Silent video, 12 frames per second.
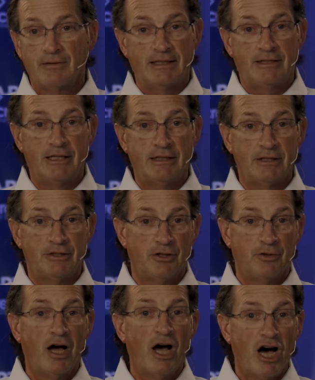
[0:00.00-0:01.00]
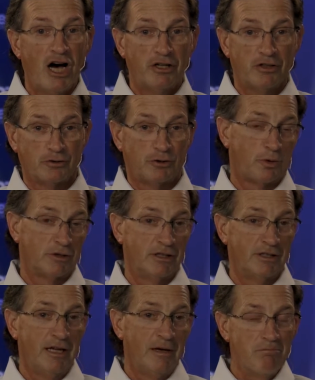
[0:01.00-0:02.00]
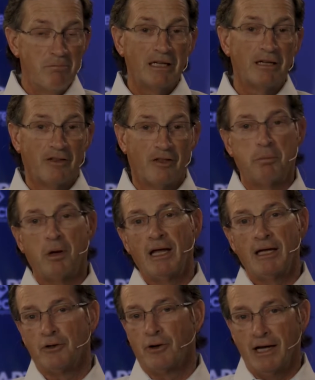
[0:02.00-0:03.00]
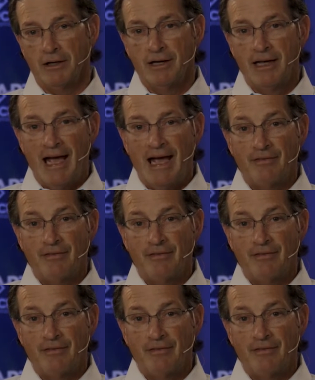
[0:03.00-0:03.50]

They tended to huddle toward the middle of the playground,